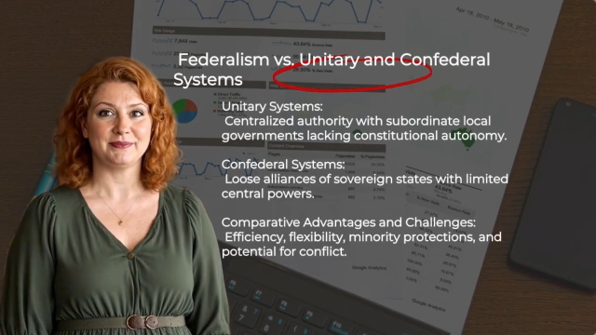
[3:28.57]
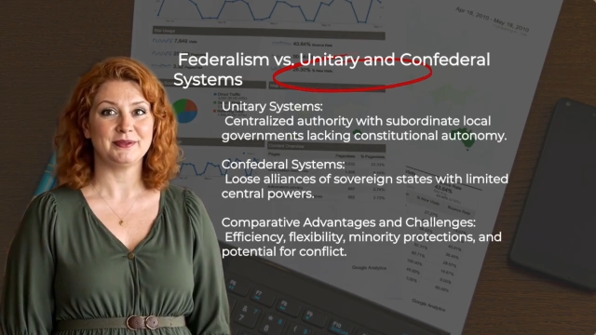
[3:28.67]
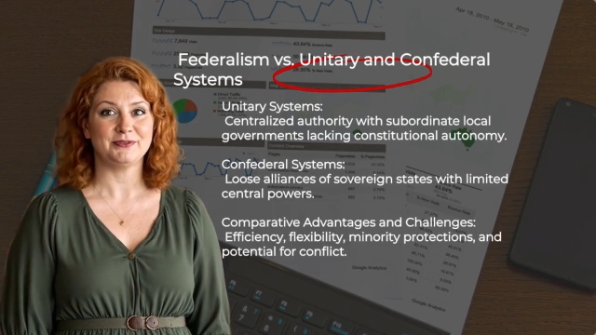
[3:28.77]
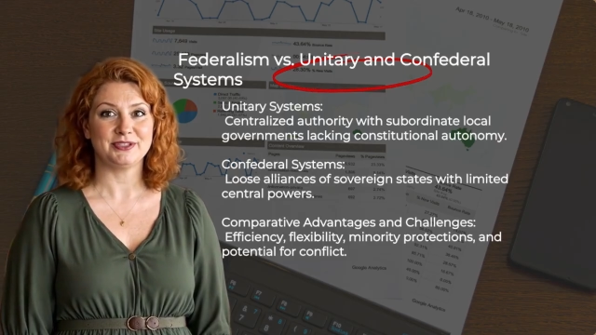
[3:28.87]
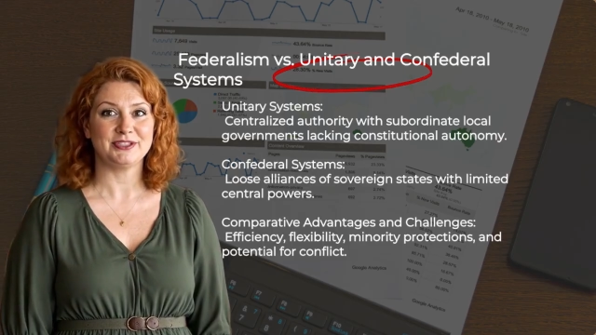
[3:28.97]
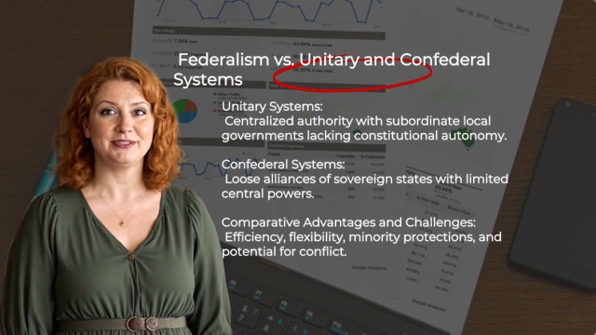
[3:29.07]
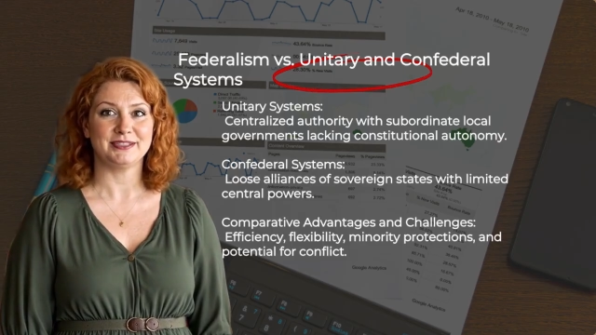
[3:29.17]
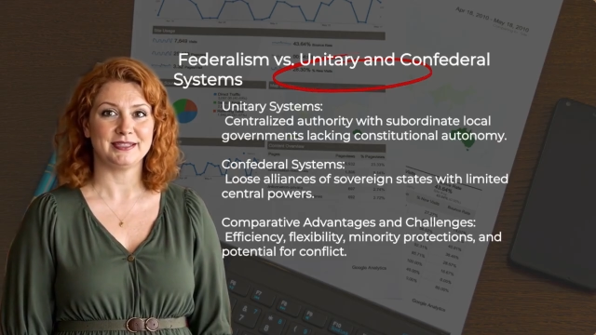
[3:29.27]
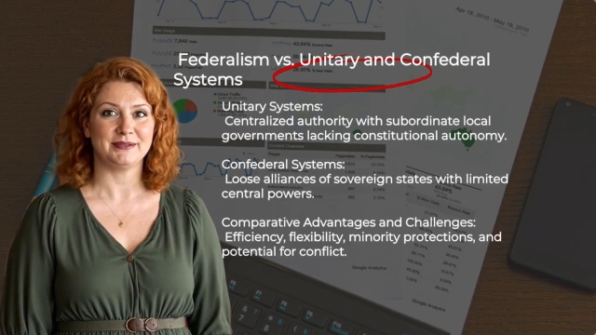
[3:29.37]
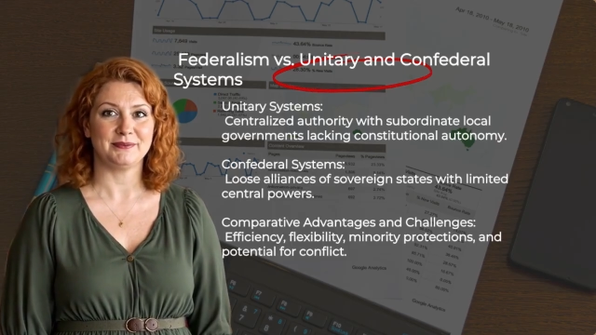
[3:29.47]

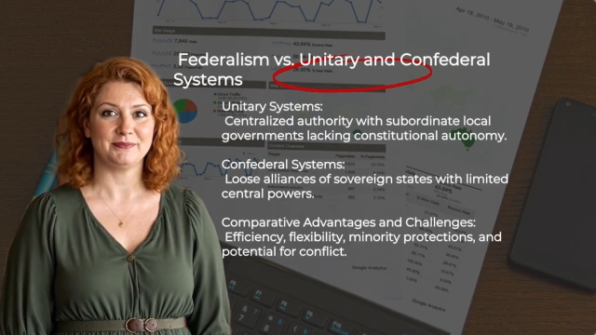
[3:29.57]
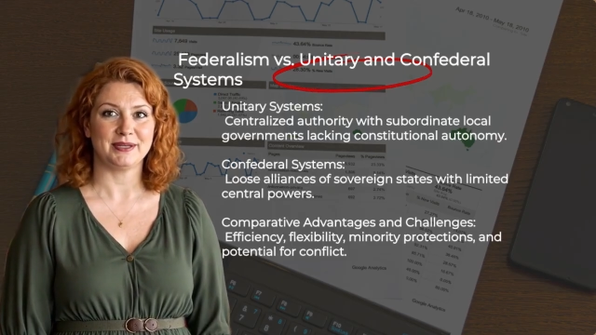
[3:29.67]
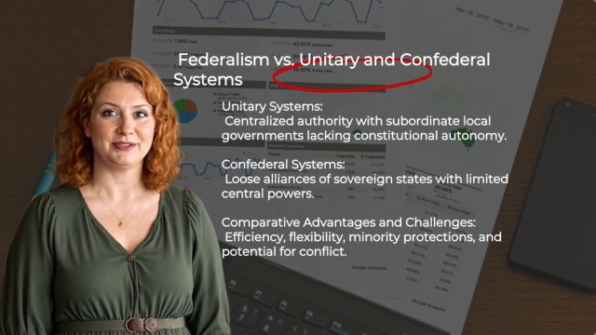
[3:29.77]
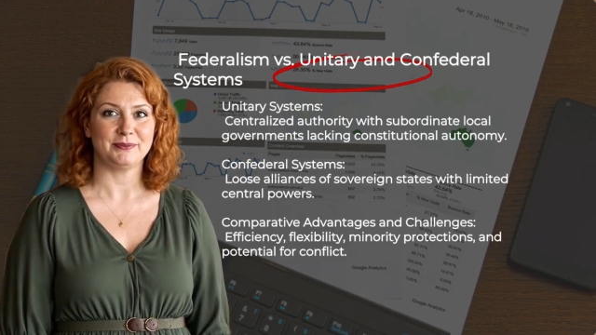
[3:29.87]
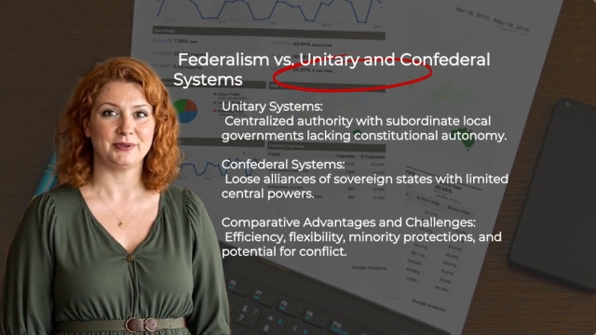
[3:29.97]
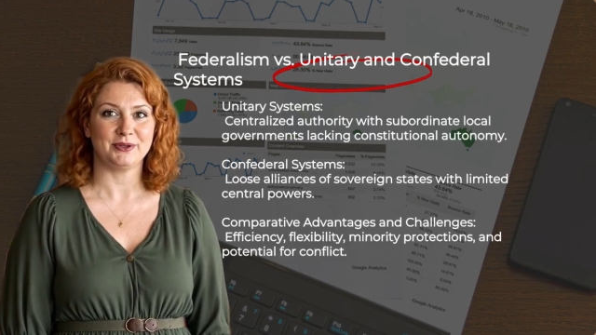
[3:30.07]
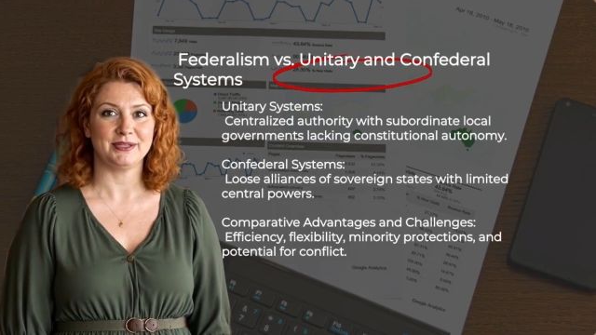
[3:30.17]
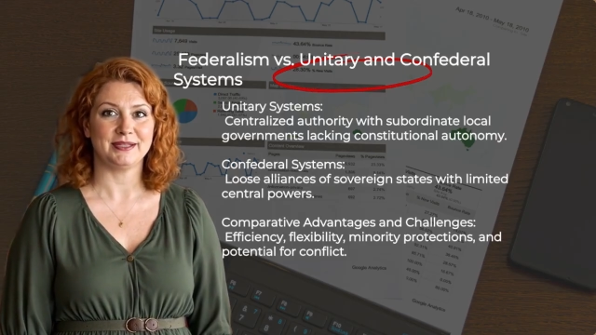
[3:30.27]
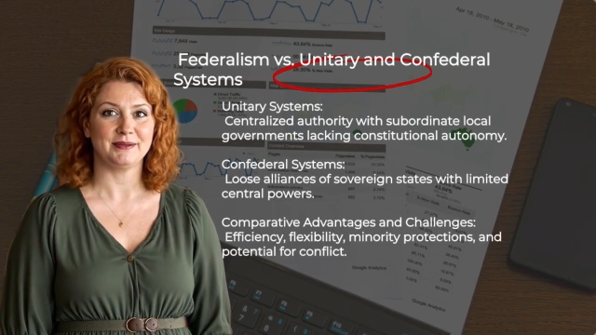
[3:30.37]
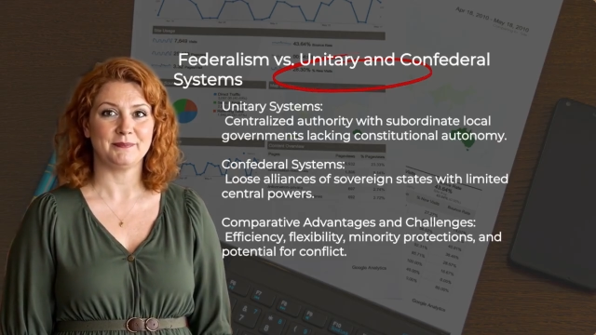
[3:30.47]
Efficiency,
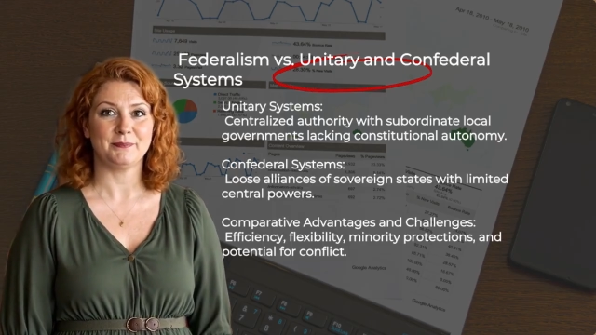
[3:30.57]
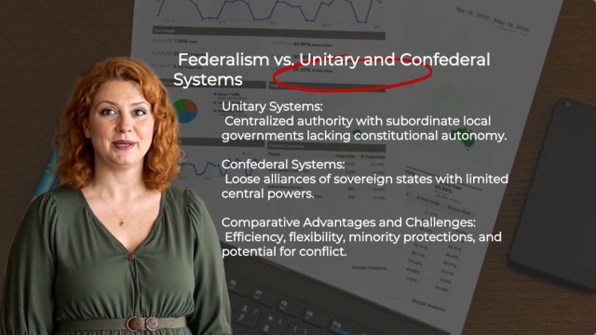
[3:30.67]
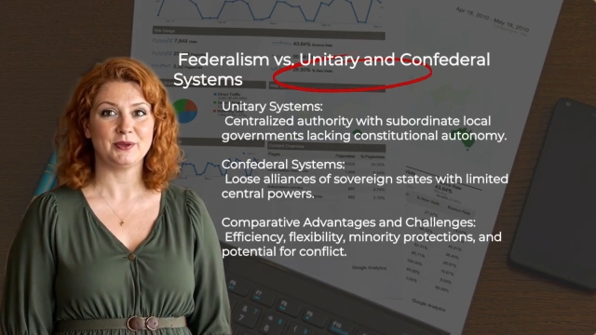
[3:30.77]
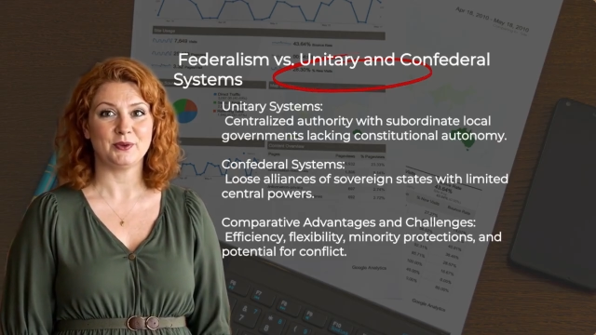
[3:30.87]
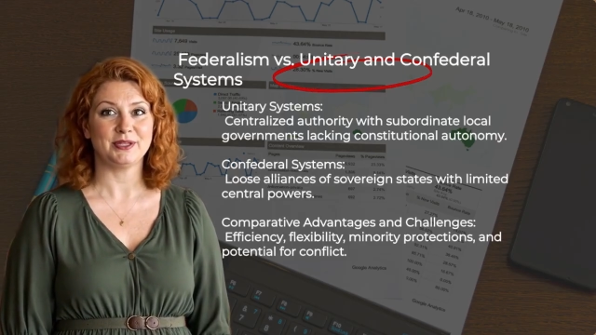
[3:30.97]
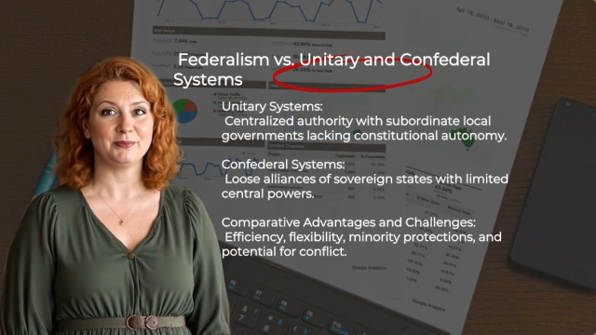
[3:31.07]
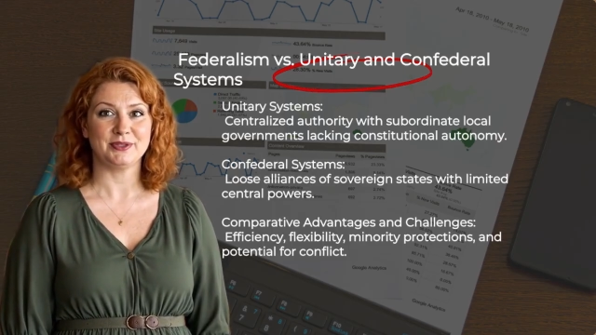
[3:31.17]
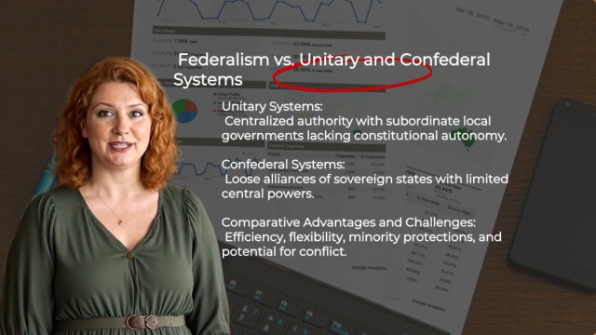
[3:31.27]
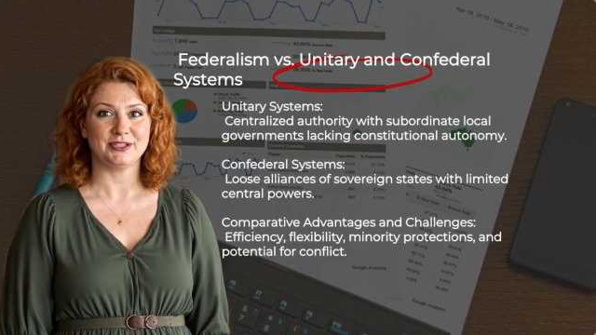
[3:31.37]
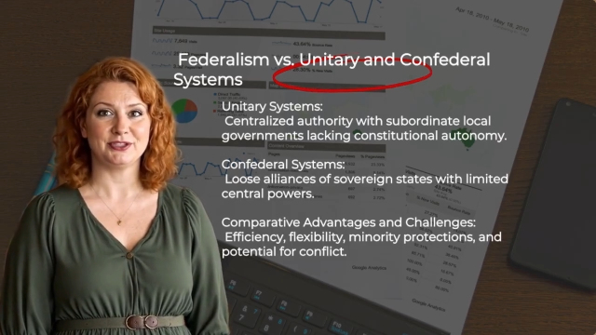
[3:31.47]
flexibility, minority
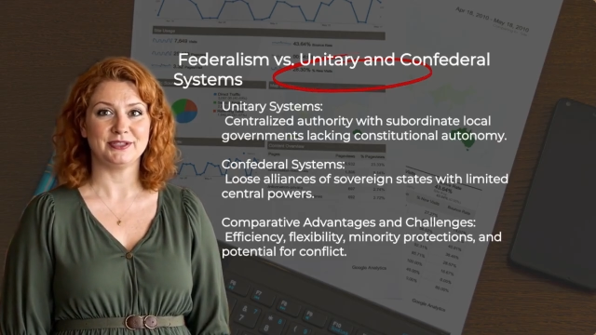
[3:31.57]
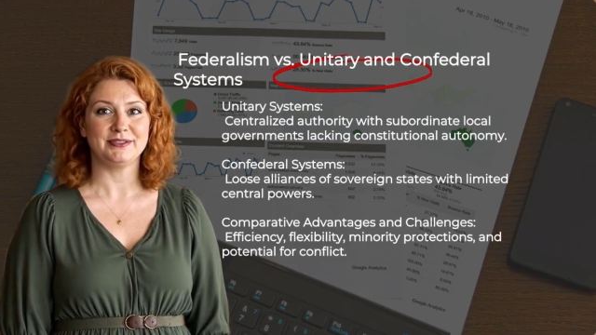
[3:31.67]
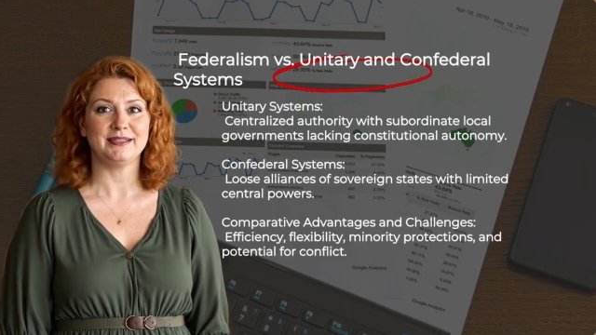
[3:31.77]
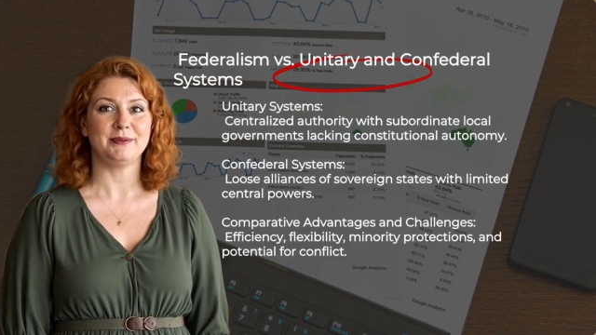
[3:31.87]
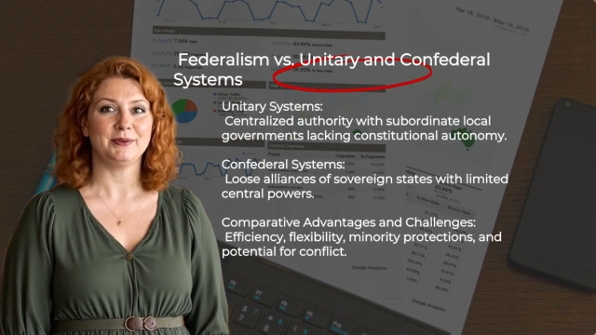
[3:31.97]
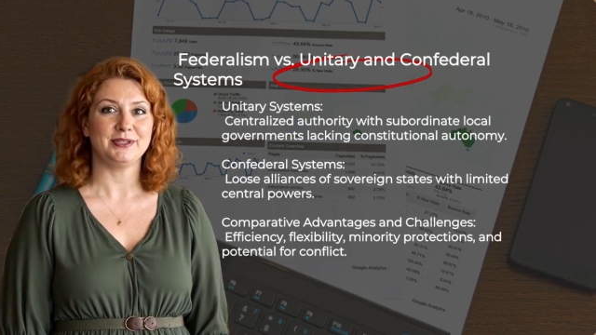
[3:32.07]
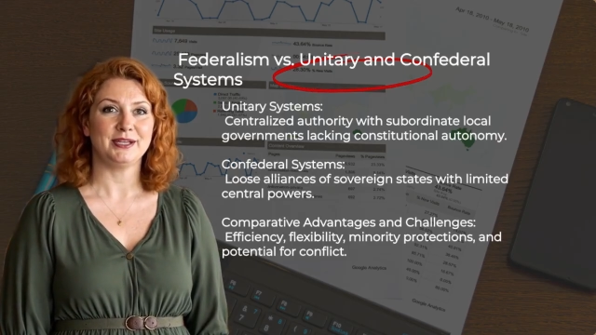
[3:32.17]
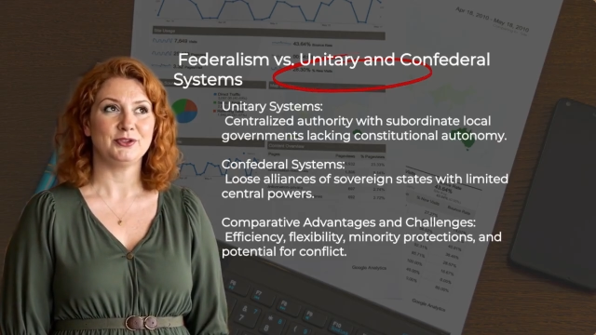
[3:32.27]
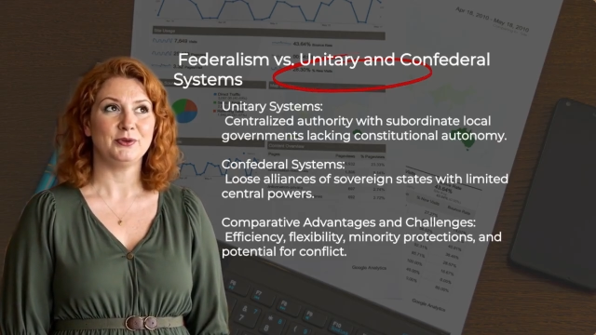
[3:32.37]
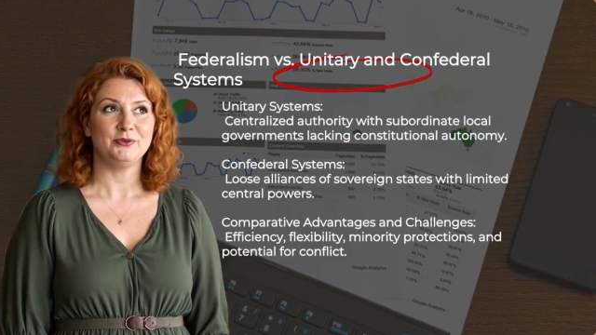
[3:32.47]
protections, and
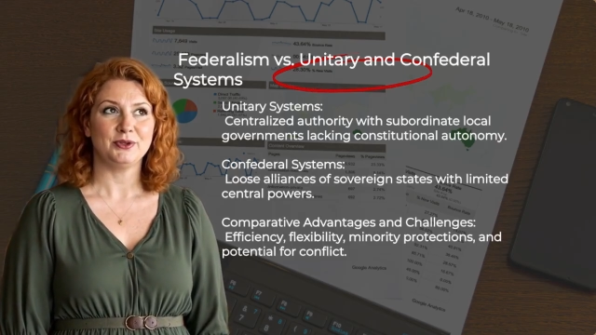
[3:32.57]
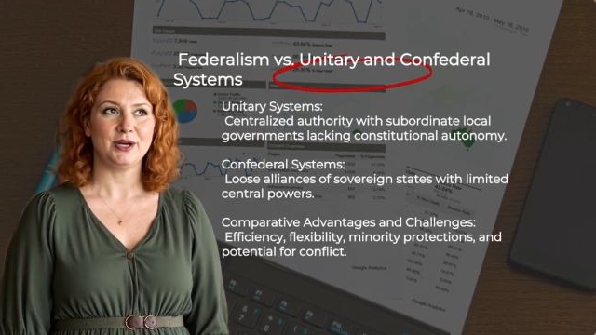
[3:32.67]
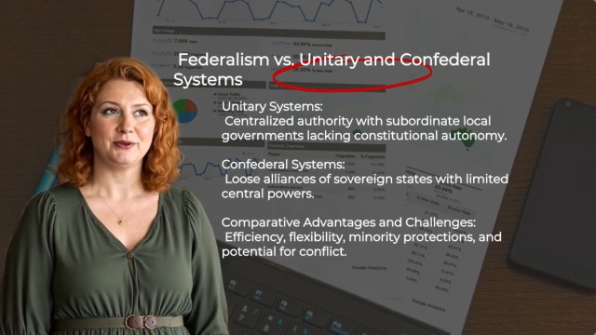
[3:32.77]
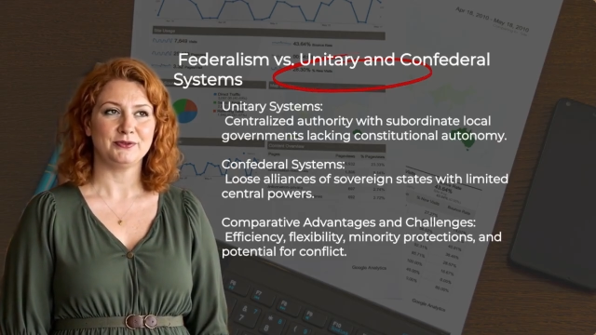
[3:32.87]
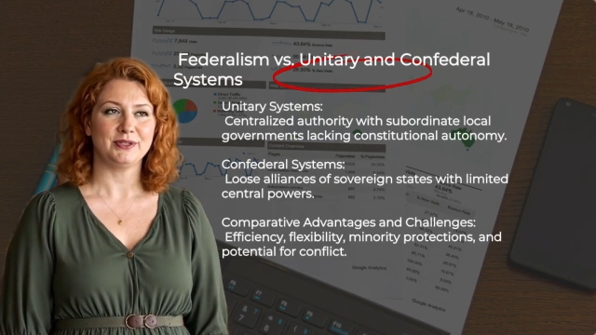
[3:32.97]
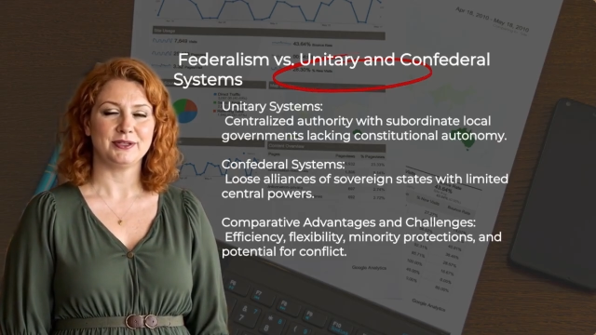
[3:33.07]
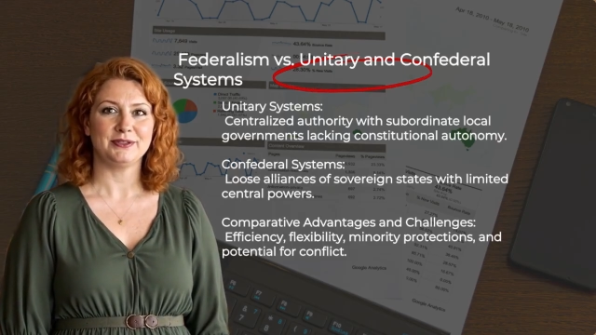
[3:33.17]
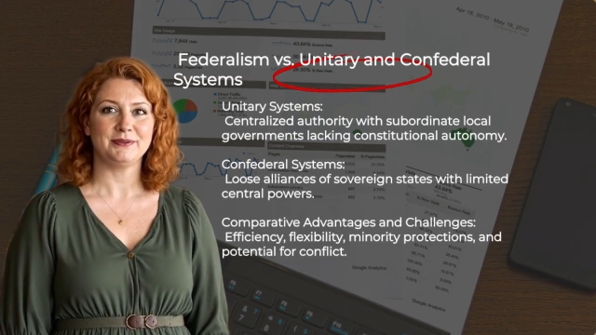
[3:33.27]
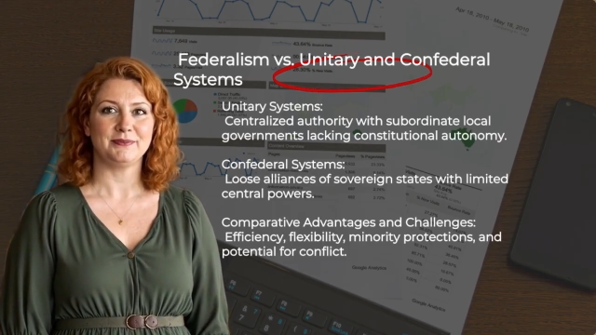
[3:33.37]
potential for conflict.